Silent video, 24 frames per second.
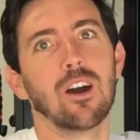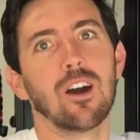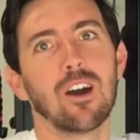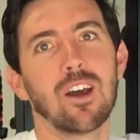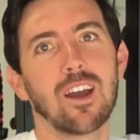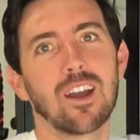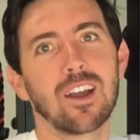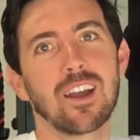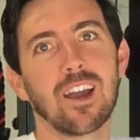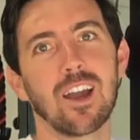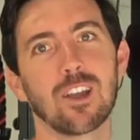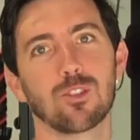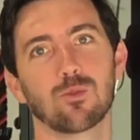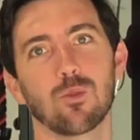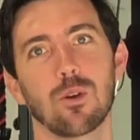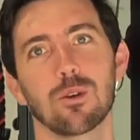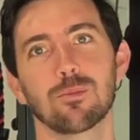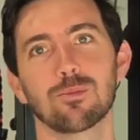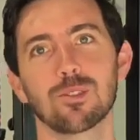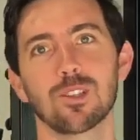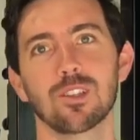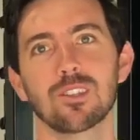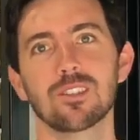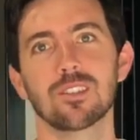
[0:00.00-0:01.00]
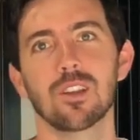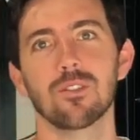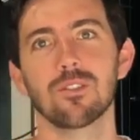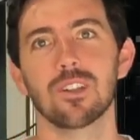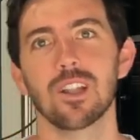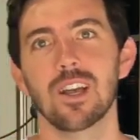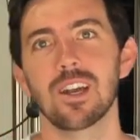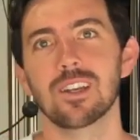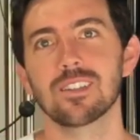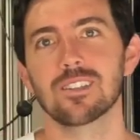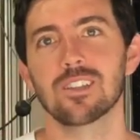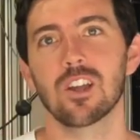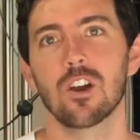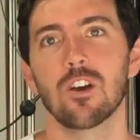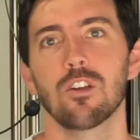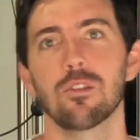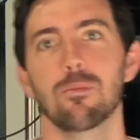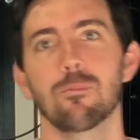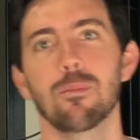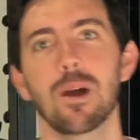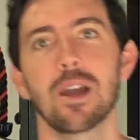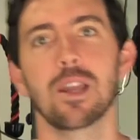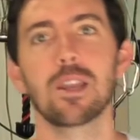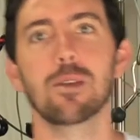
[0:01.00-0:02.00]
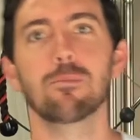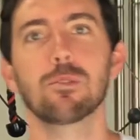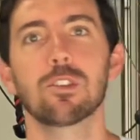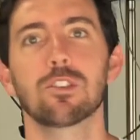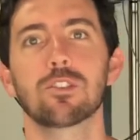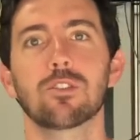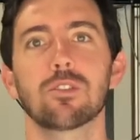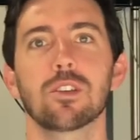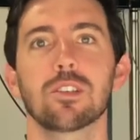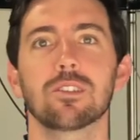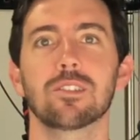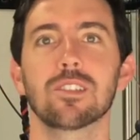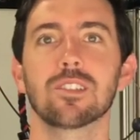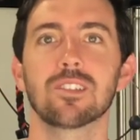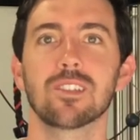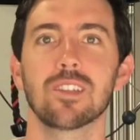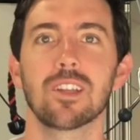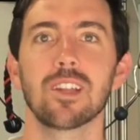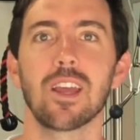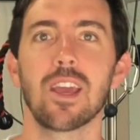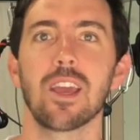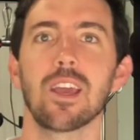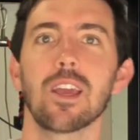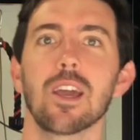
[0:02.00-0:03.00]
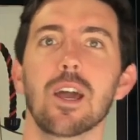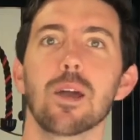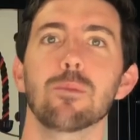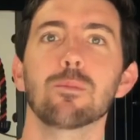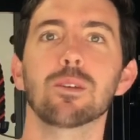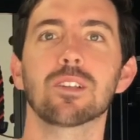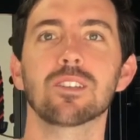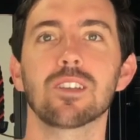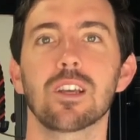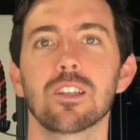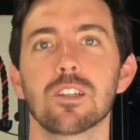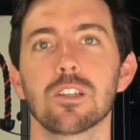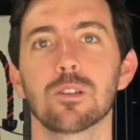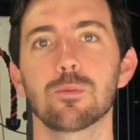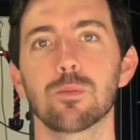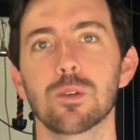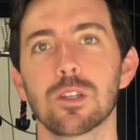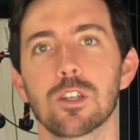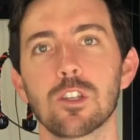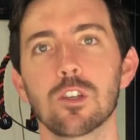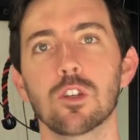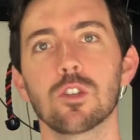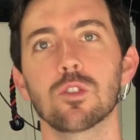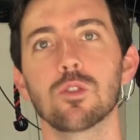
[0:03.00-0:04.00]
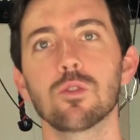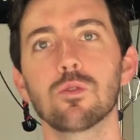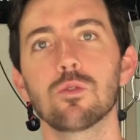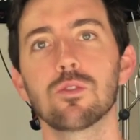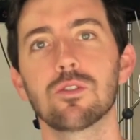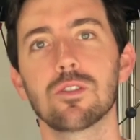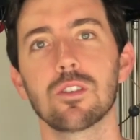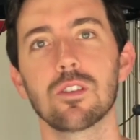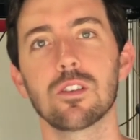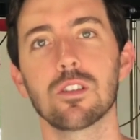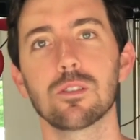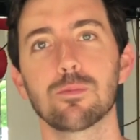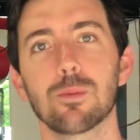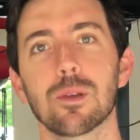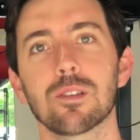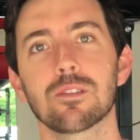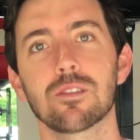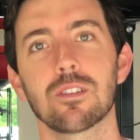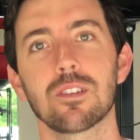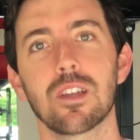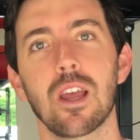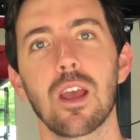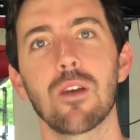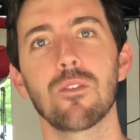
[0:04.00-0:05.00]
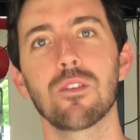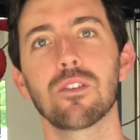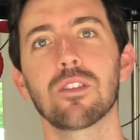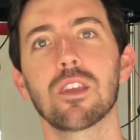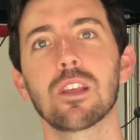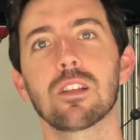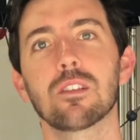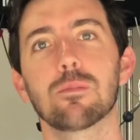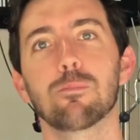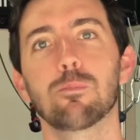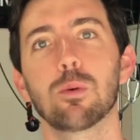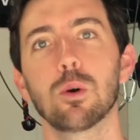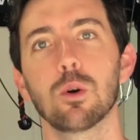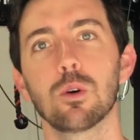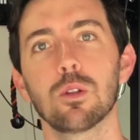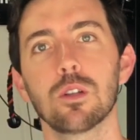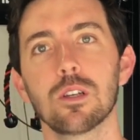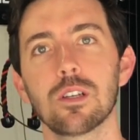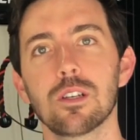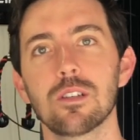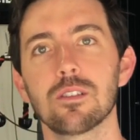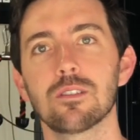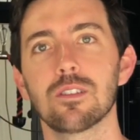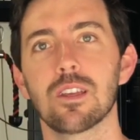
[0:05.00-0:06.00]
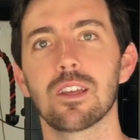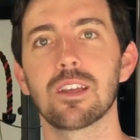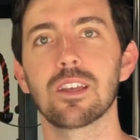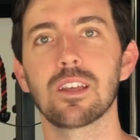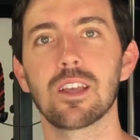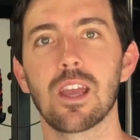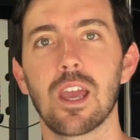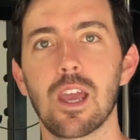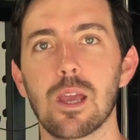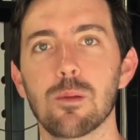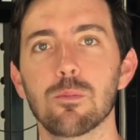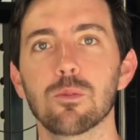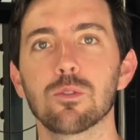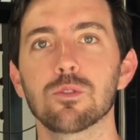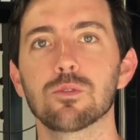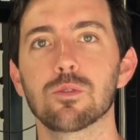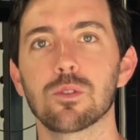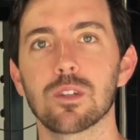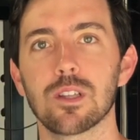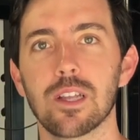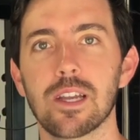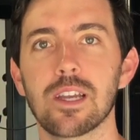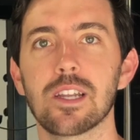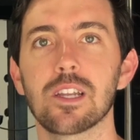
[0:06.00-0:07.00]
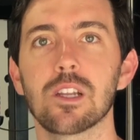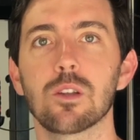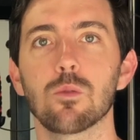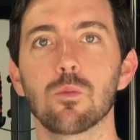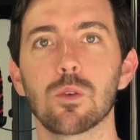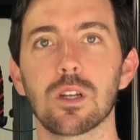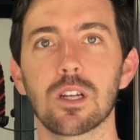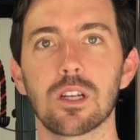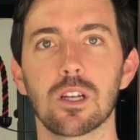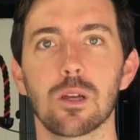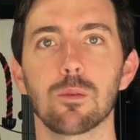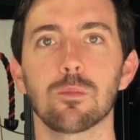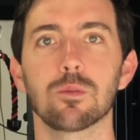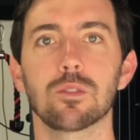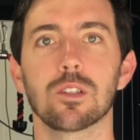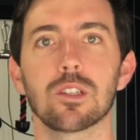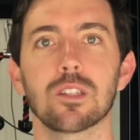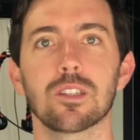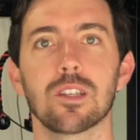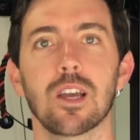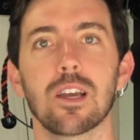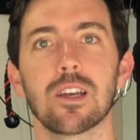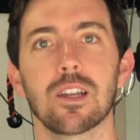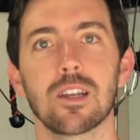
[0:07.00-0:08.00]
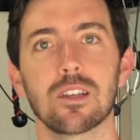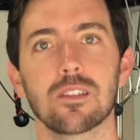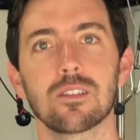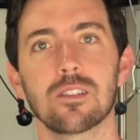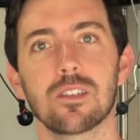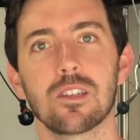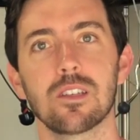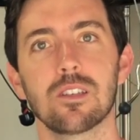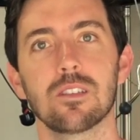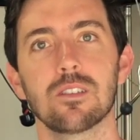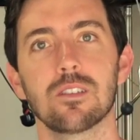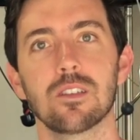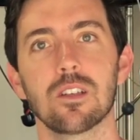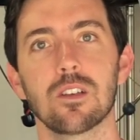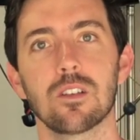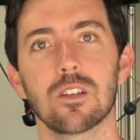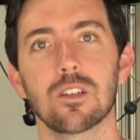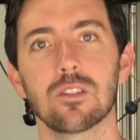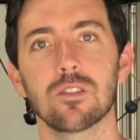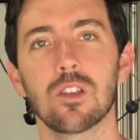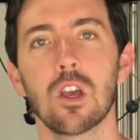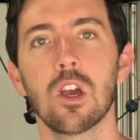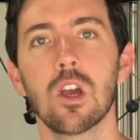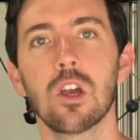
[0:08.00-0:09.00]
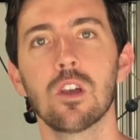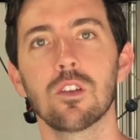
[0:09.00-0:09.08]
Alright guys, welcome to Civilized Health. My name is Chris and today I'm excited to bring you a new series based on everything's pulleys and cables related when it comes to the Tytax T series.